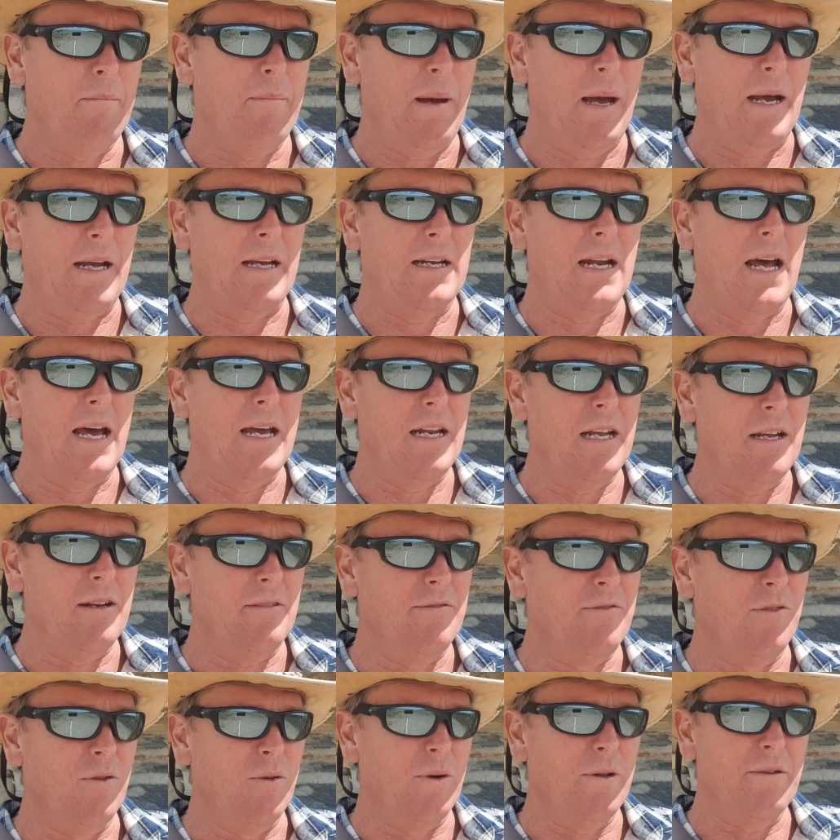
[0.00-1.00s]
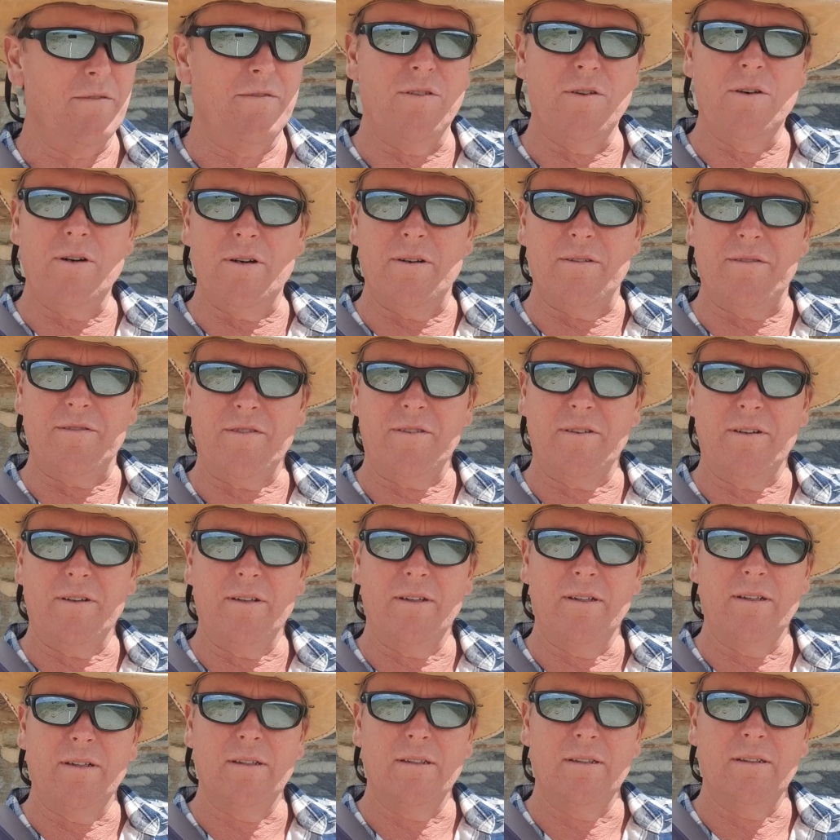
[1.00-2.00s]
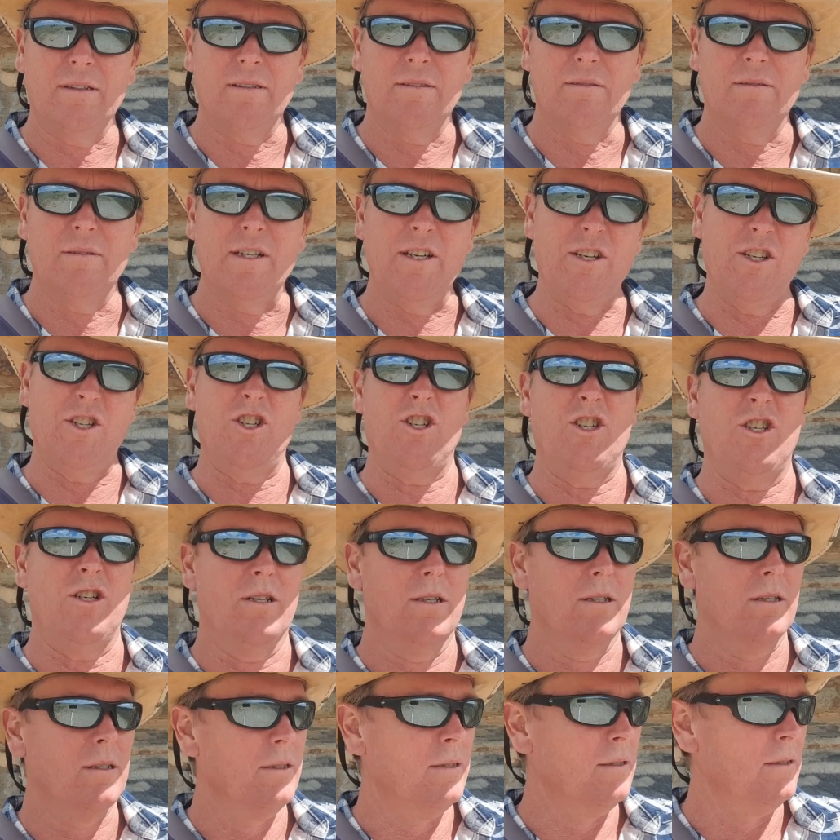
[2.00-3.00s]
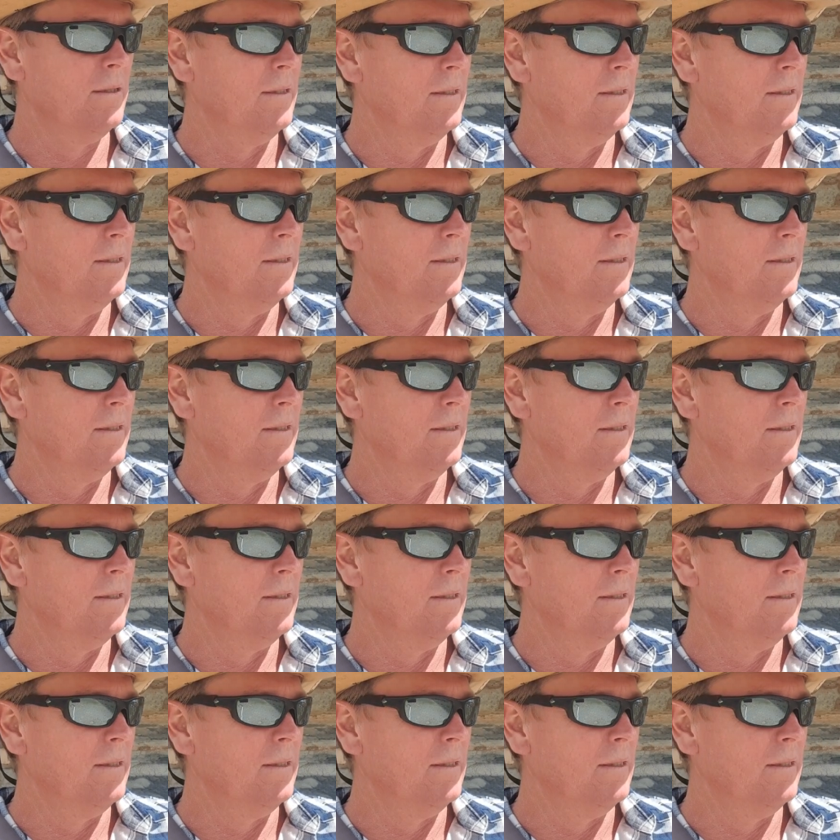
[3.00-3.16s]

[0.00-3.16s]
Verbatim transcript: back in 1845-ish,